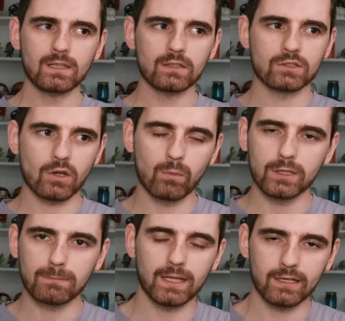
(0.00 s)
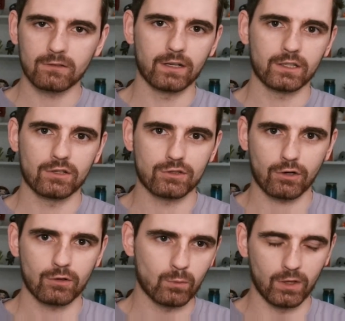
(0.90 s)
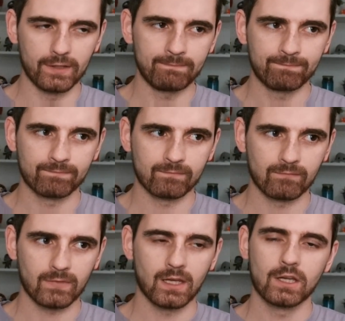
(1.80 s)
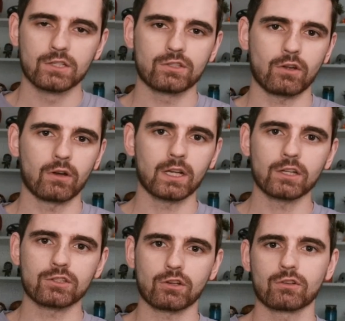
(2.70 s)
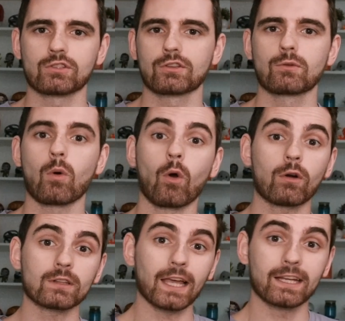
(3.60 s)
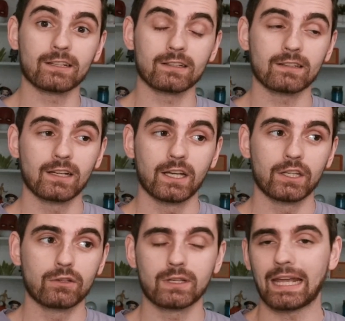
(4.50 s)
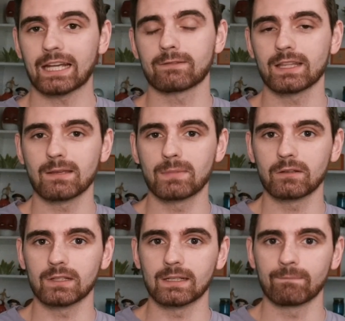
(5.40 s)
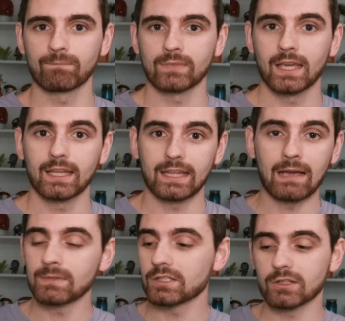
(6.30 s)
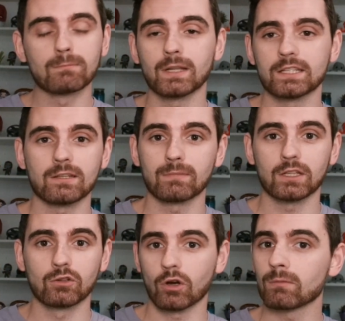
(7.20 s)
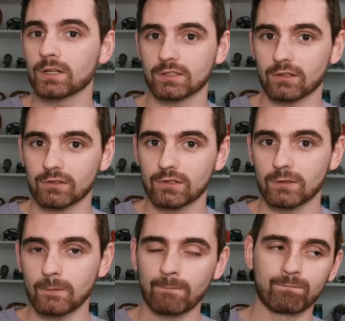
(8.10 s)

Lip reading: So when you play Aranya on turn 1, starting on turn 2 or later, you can activate the ability. That means you can play something normal on turn 2.